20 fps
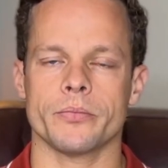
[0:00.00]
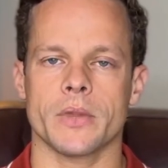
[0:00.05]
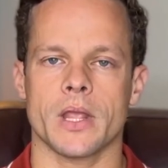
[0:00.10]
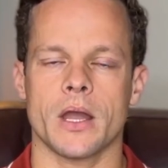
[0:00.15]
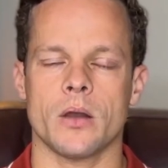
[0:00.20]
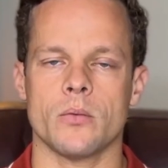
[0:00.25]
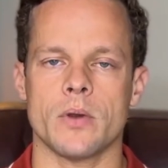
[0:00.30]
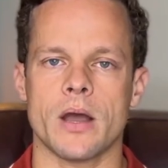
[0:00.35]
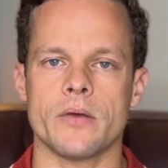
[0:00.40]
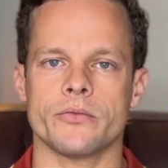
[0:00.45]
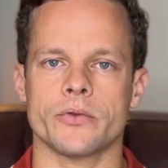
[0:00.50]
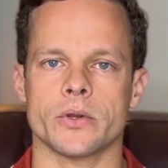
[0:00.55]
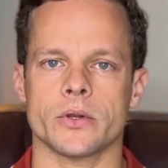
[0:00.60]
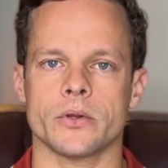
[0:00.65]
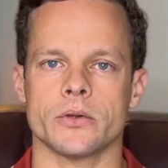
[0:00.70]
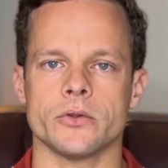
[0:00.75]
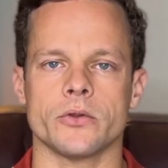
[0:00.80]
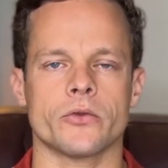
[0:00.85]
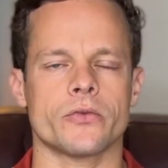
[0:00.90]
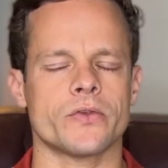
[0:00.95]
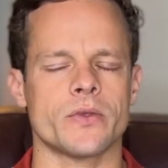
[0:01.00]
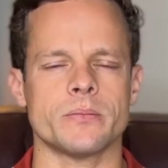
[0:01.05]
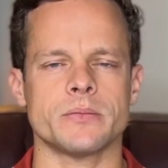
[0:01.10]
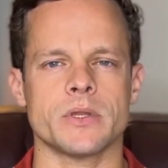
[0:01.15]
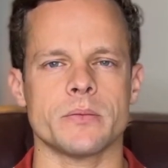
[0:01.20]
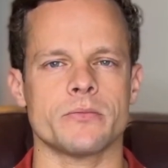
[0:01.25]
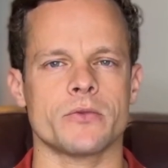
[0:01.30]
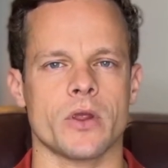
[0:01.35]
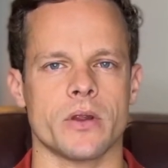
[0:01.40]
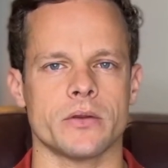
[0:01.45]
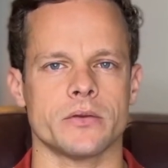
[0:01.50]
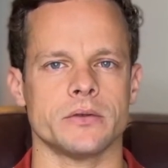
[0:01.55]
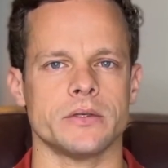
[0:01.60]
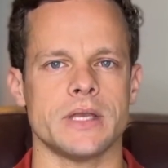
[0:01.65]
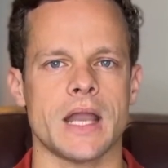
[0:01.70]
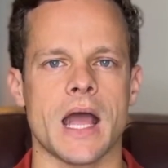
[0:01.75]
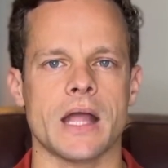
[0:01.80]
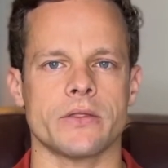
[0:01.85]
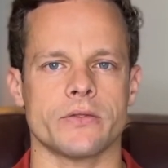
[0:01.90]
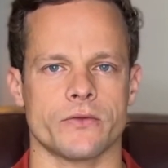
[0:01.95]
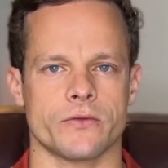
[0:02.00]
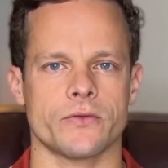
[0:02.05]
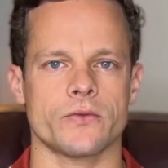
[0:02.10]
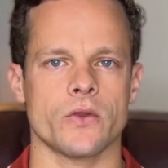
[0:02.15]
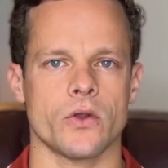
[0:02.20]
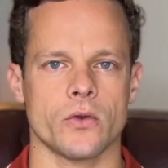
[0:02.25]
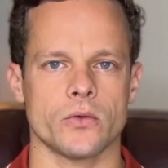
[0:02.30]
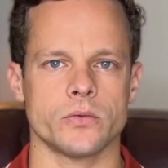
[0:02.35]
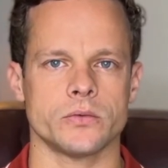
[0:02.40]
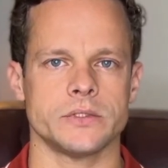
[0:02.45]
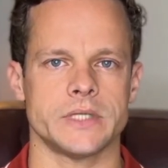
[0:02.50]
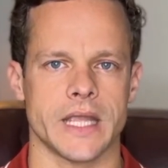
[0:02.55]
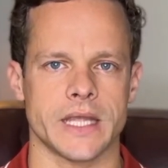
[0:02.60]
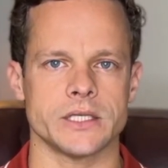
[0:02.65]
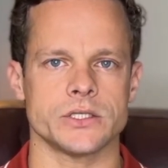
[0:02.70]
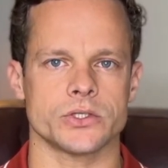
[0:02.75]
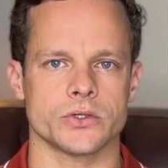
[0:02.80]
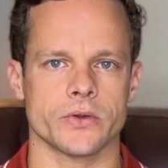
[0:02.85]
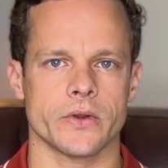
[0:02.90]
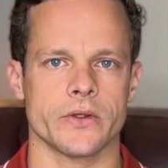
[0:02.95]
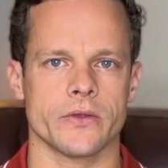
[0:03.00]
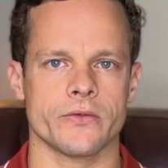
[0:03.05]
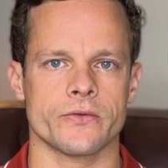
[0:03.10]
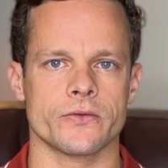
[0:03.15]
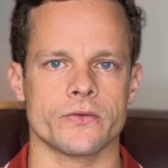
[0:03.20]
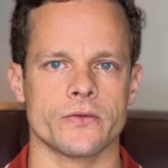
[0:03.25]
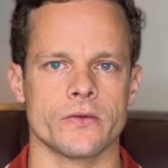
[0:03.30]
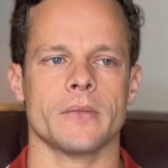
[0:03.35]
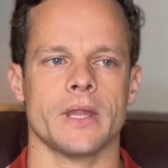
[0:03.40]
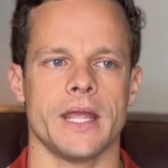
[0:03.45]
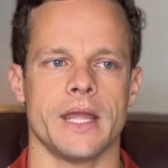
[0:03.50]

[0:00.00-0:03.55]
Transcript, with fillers: However, your symptoms are not so dangerous